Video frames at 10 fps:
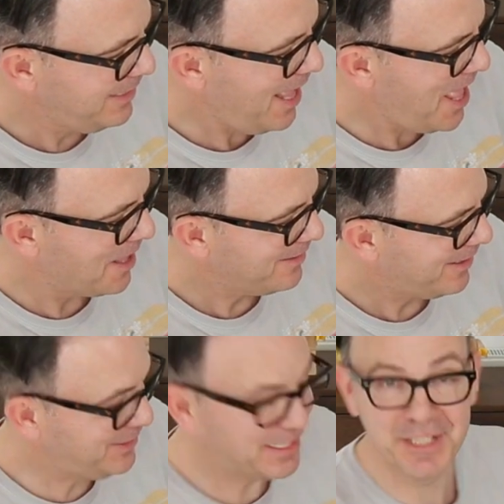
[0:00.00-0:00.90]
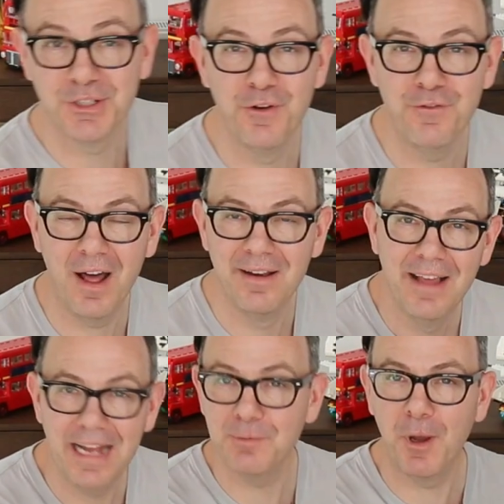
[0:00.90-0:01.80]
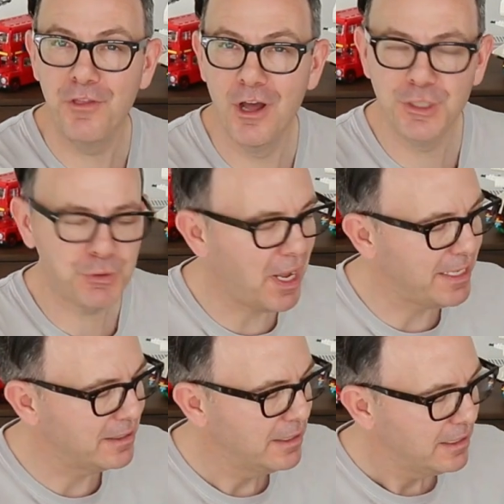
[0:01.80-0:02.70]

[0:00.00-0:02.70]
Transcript: Yeah, I I just think it's good fun, and it's my third train.